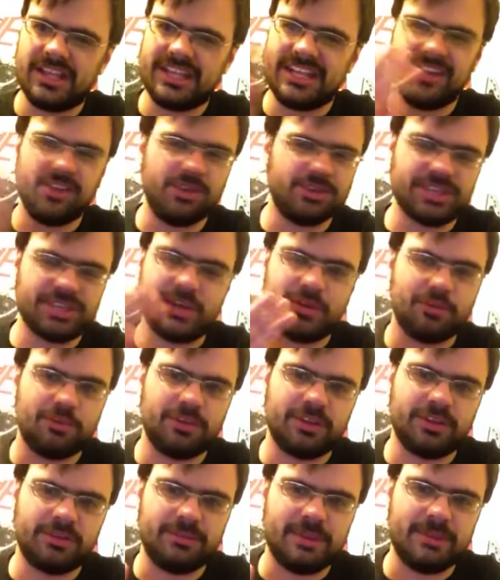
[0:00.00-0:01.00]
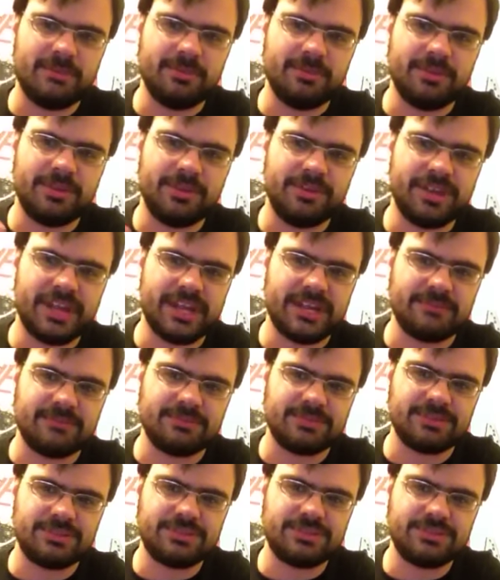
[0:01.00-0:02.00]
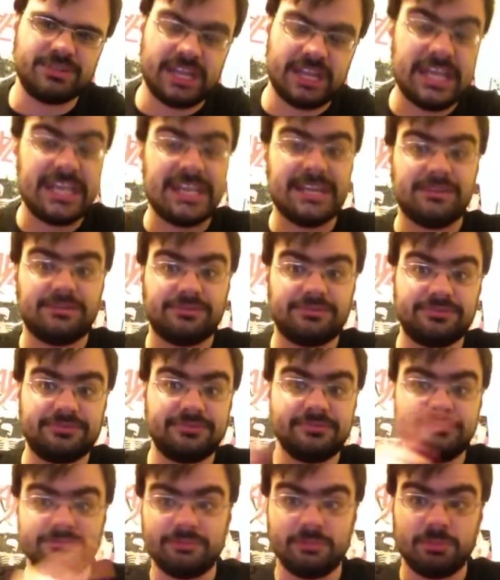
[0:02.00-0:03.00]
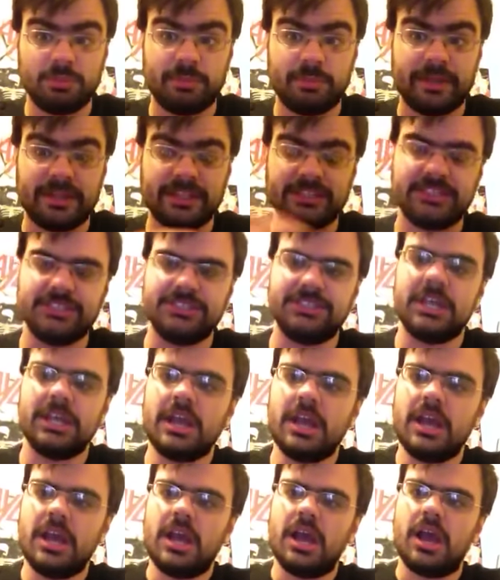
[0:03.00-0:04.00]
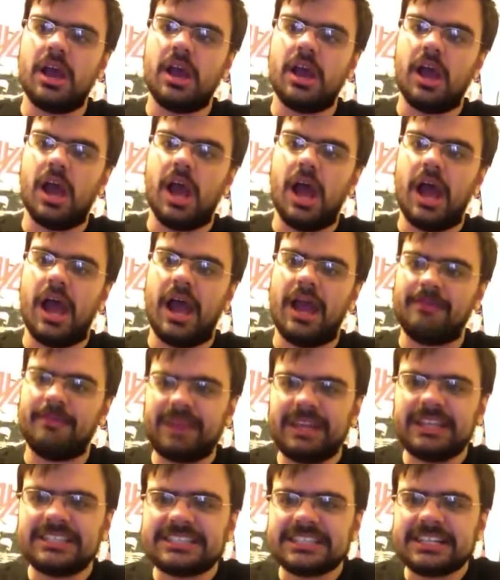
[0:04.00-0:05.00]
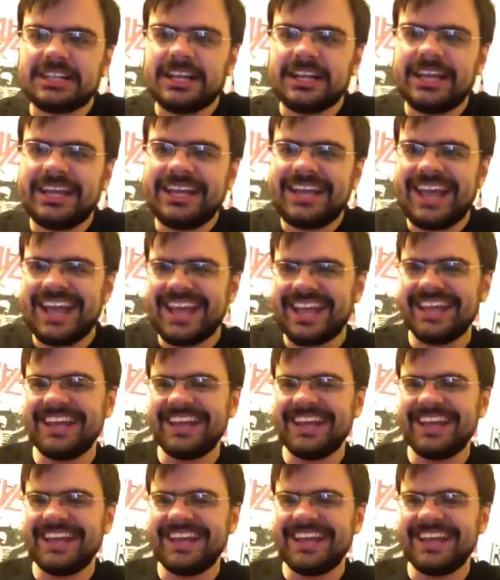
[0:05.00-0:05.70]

others, I don't really remember their names. Eve, from Blue Pegasus. And basically,